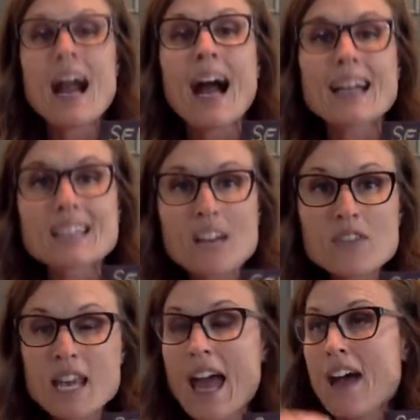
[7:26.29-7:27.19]
I'd love
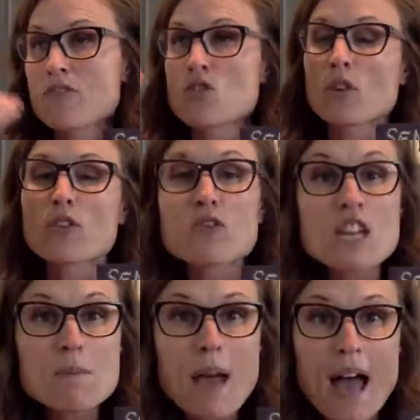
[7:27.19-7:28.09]
to have your
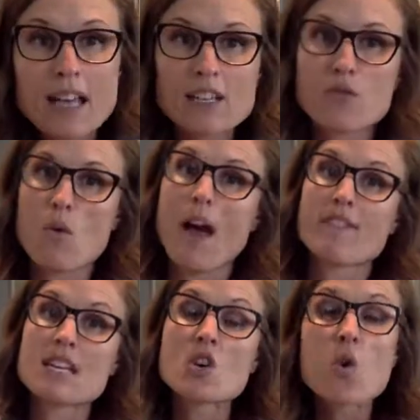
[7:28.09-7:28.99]
feedback, if you have
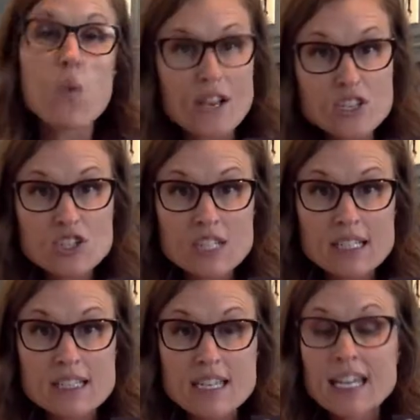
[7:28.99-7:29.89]
any
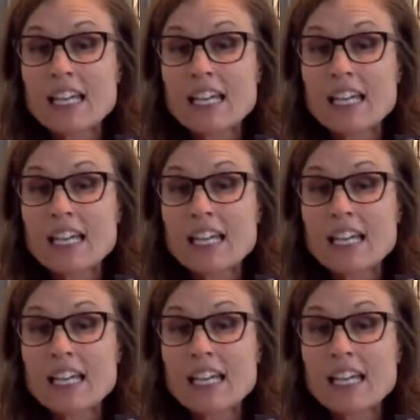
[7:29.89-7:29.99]
questions,